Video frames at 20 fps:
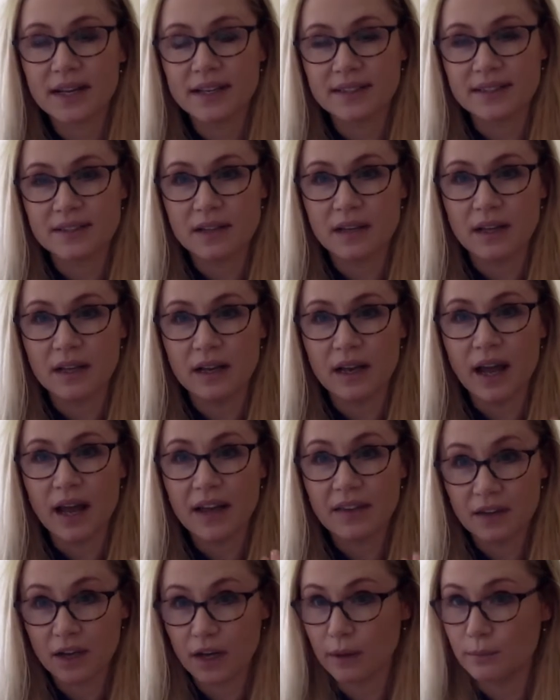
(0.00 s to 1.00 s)
is the
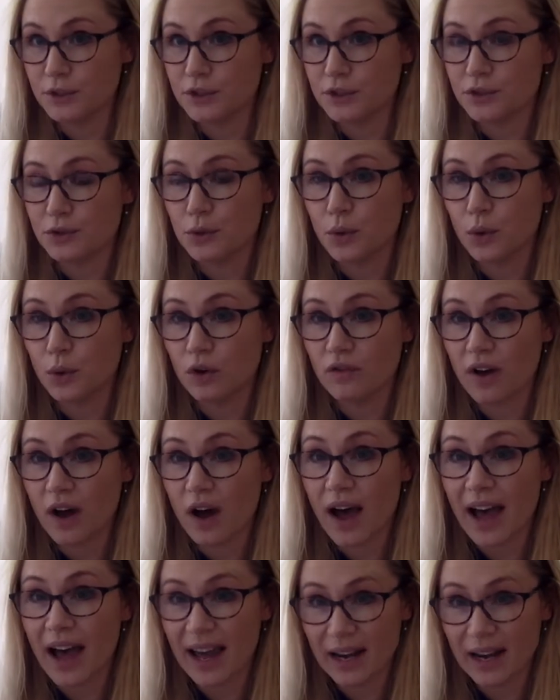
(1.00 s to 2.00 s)
light that comes through all of
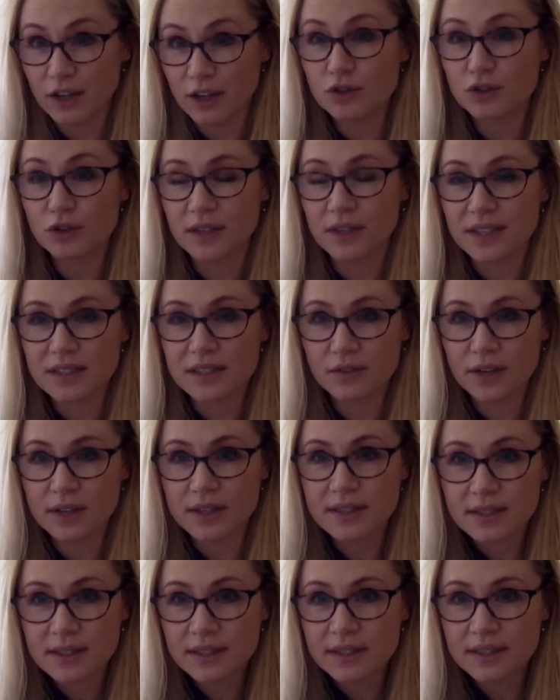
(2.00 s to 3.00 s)
our electronic
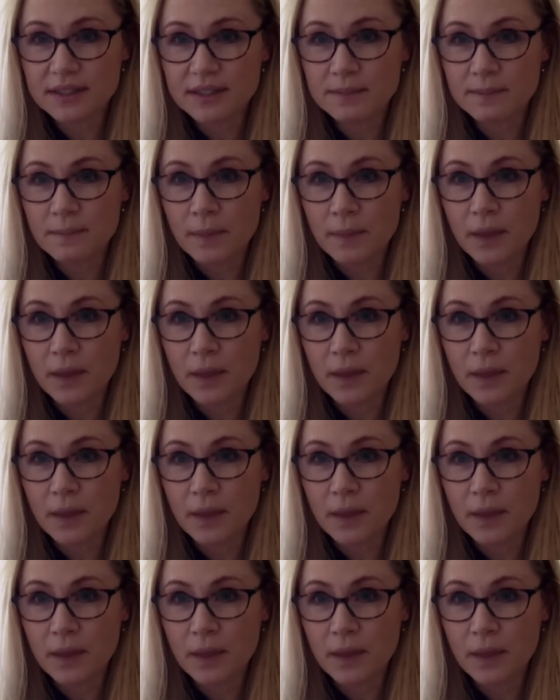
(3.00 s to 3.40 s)
devices.